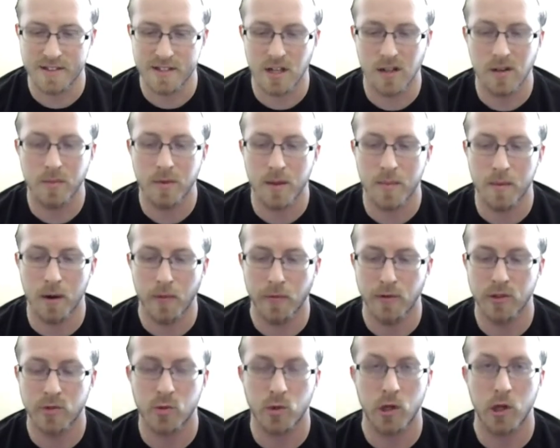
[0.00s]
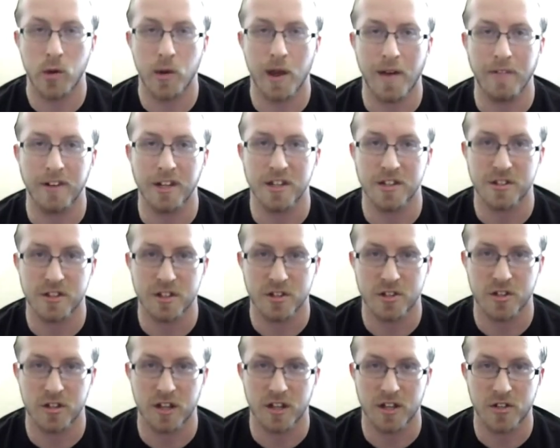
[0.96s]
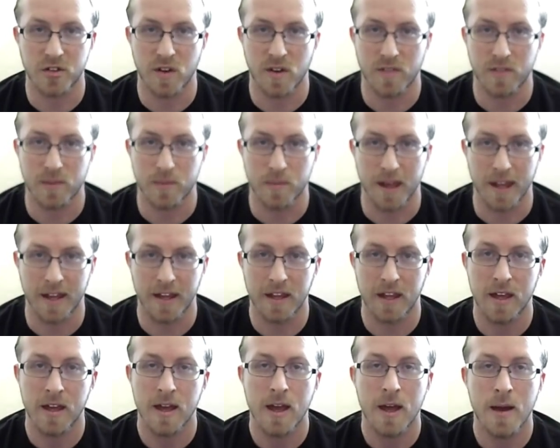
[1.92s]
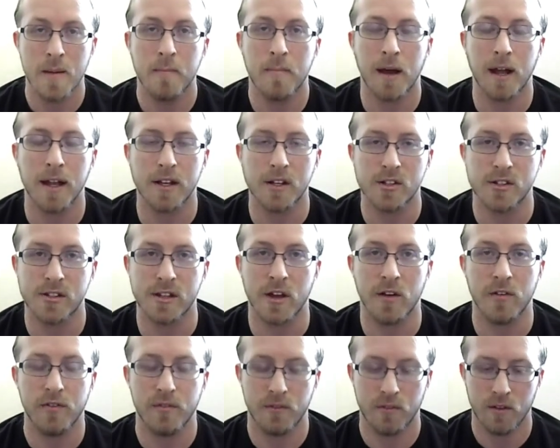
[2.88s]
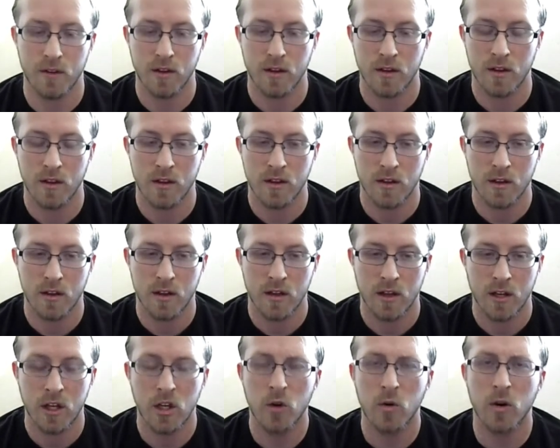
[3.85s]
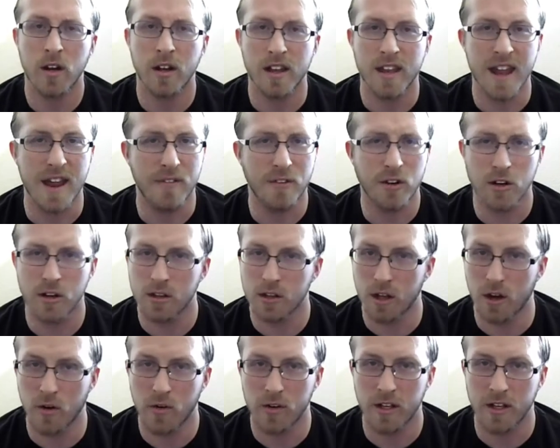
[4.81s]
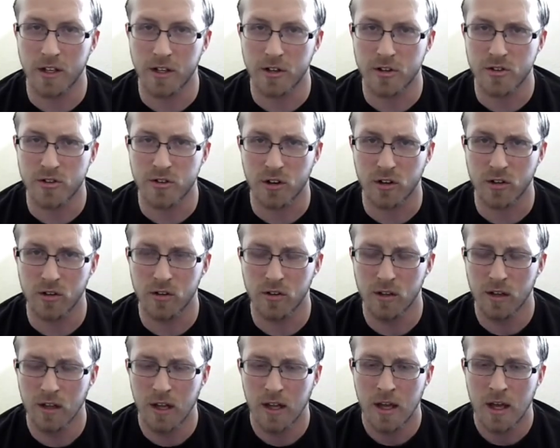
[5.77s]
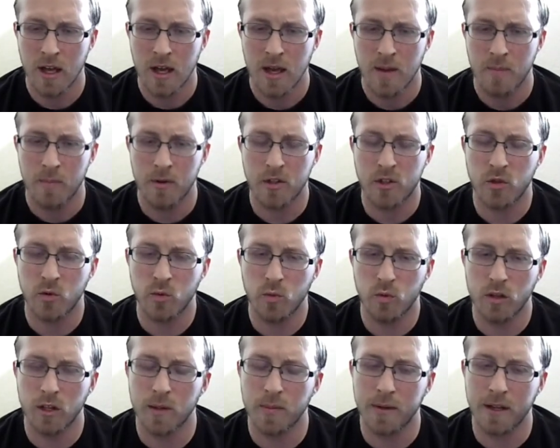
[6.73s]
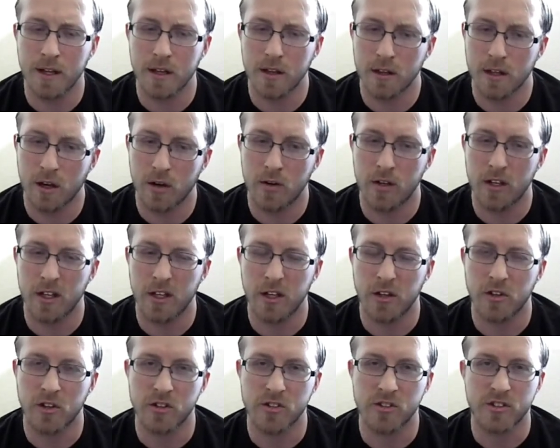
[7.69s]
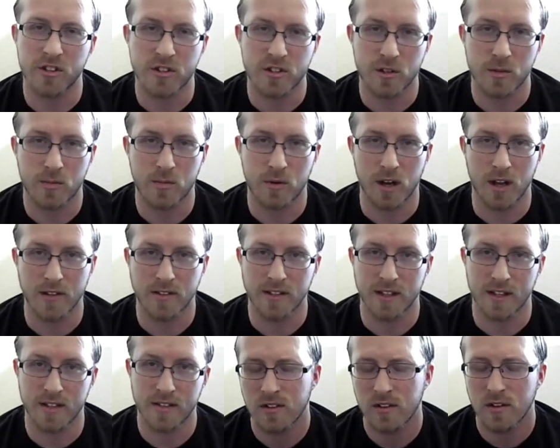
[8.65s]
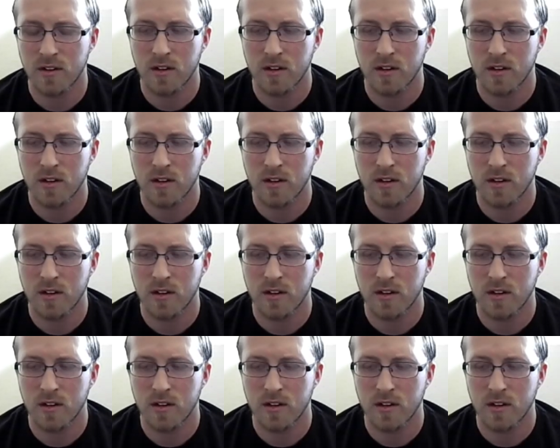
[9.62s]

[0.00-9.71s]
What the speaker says: there will be moments where you have a decision that you have to make by yourself. You are never alone in your struggle, but you will be alone in your decision process.